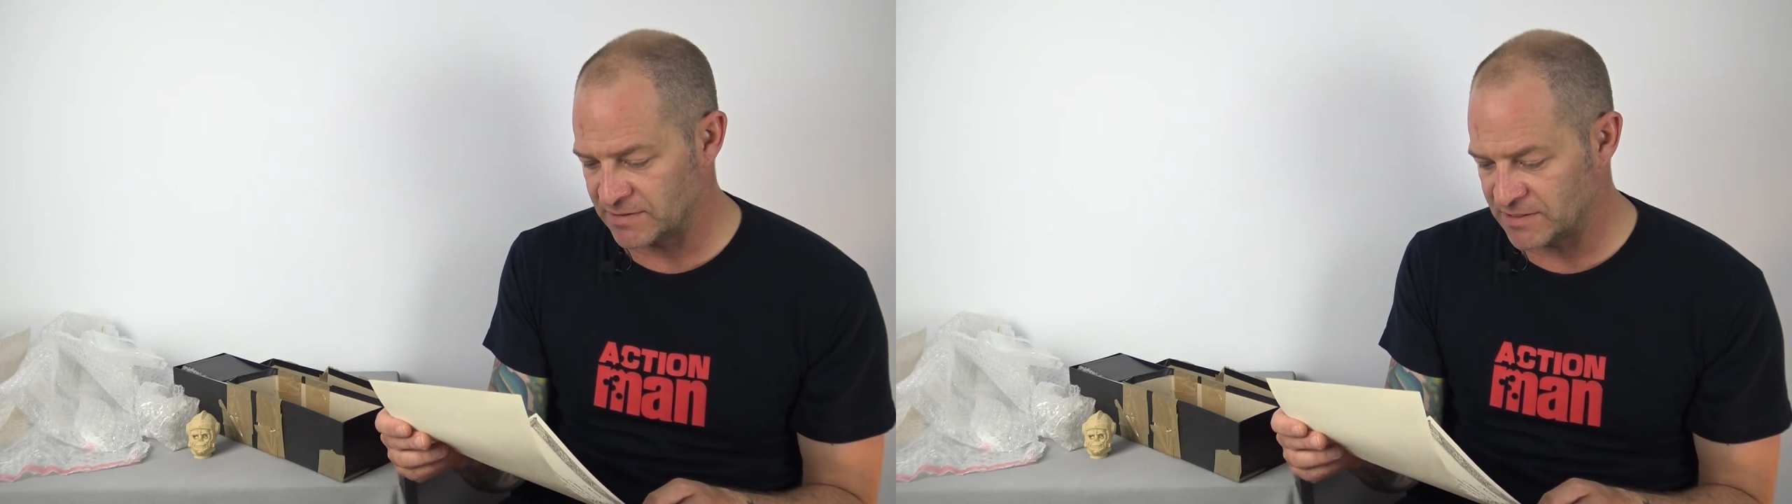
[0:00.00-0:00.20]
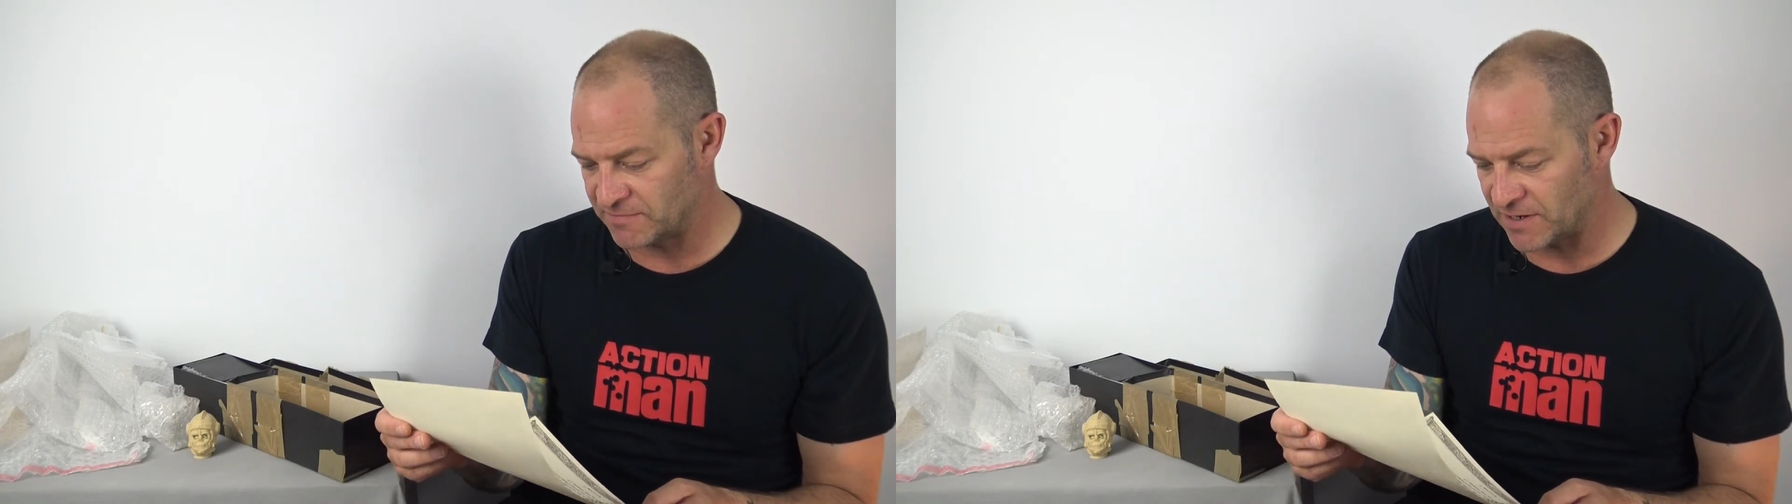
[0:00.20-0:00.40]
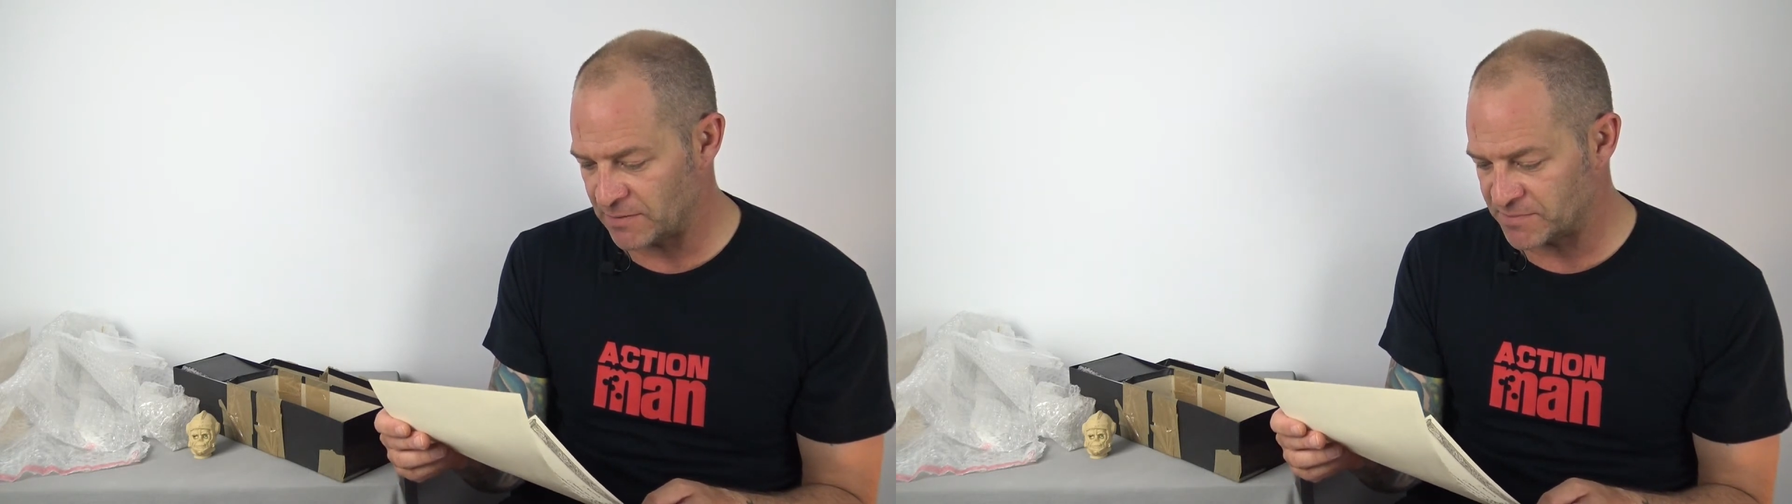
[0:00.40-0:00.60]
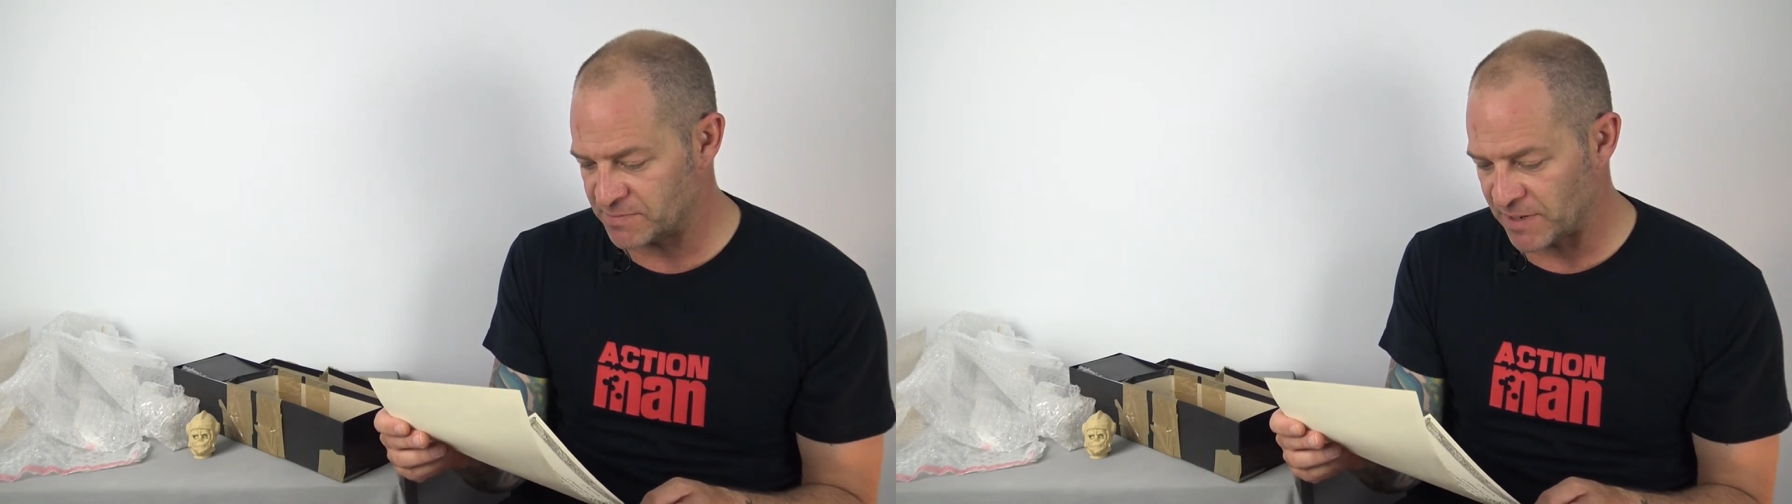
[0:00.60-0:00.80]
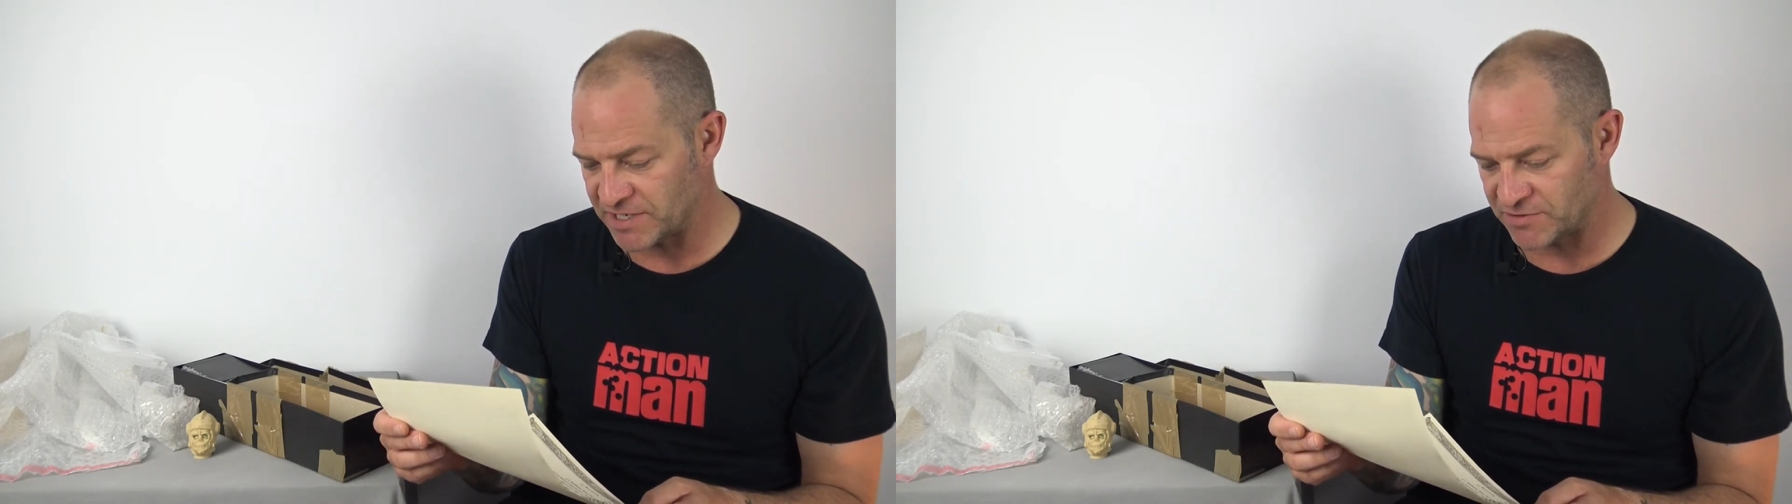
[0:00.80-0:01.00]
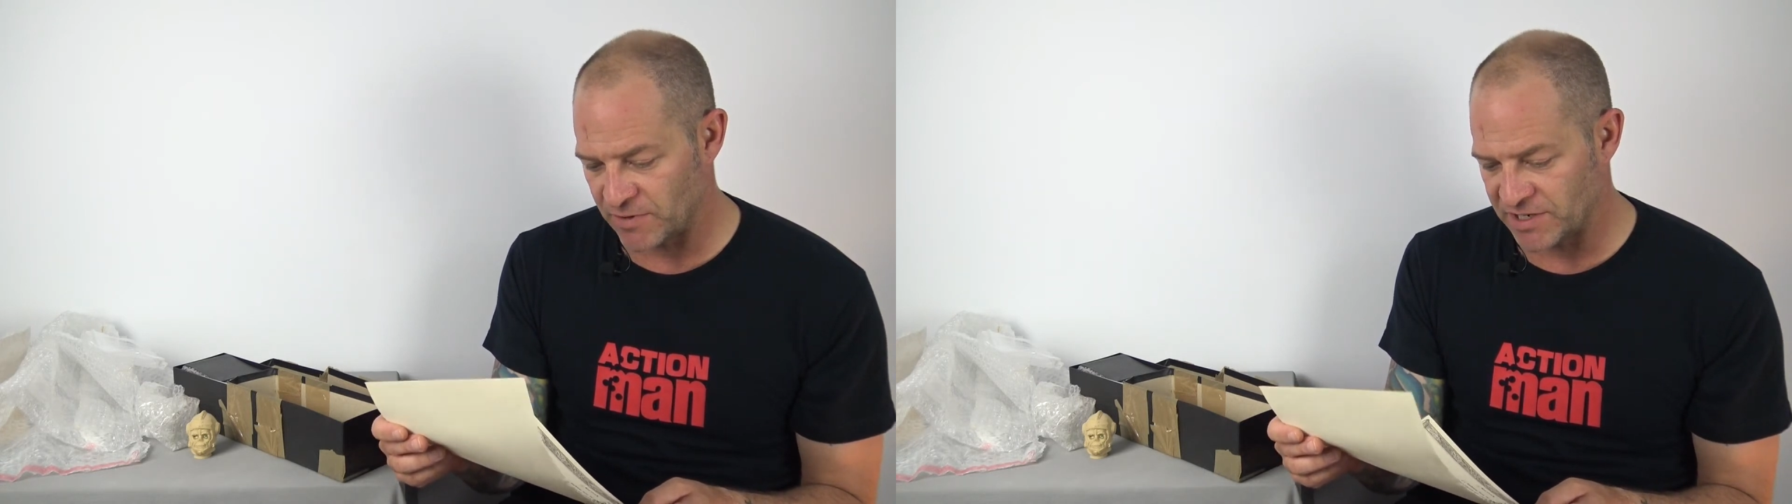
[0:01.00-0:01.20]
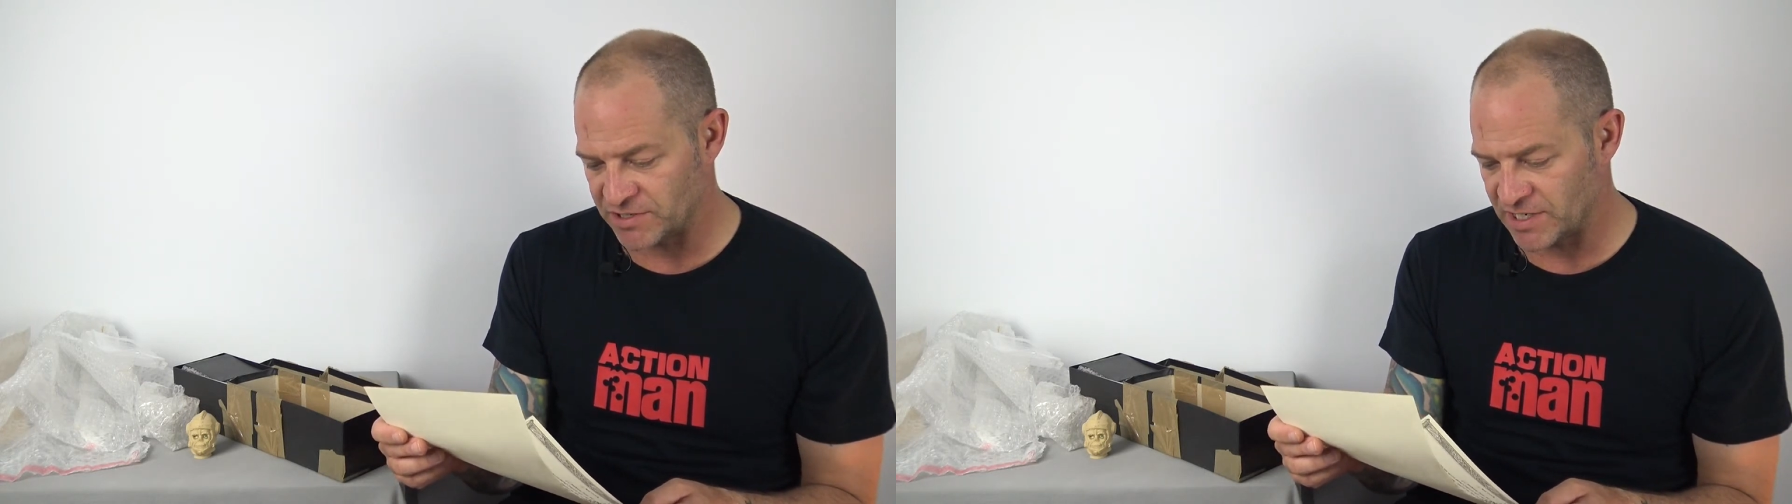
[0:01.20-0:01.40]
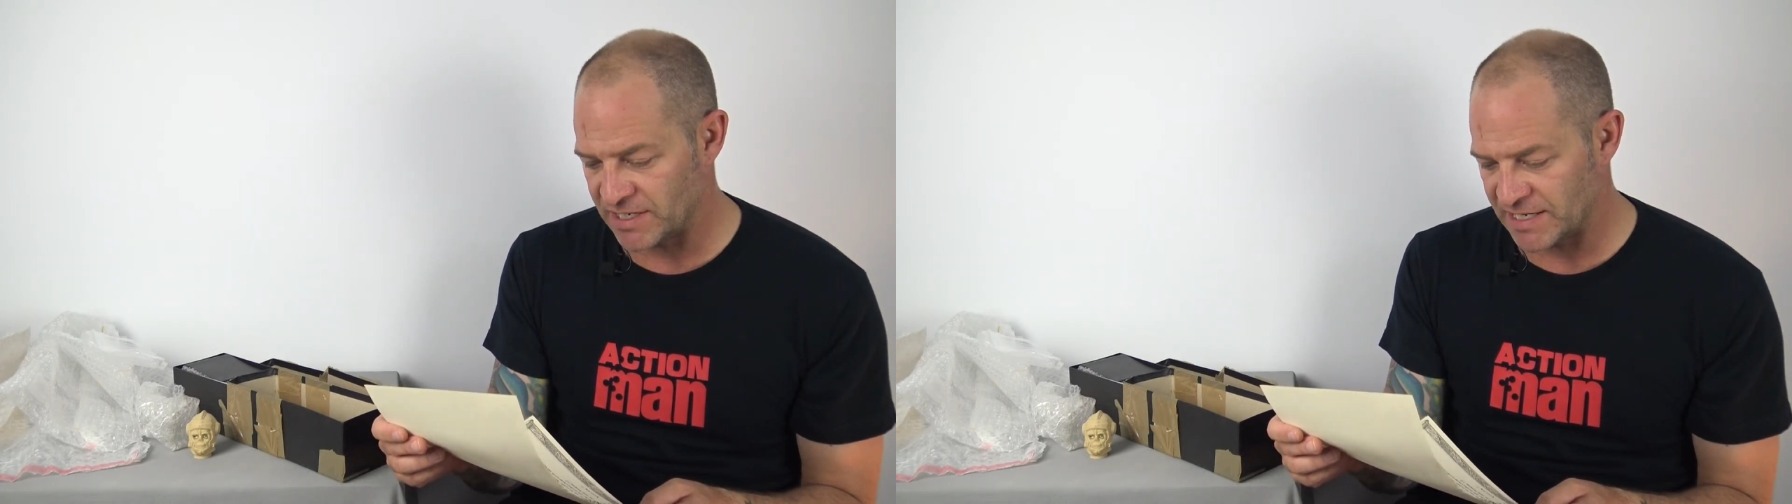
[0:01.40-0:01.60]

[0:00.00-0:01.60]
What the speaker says: develop Space Ranger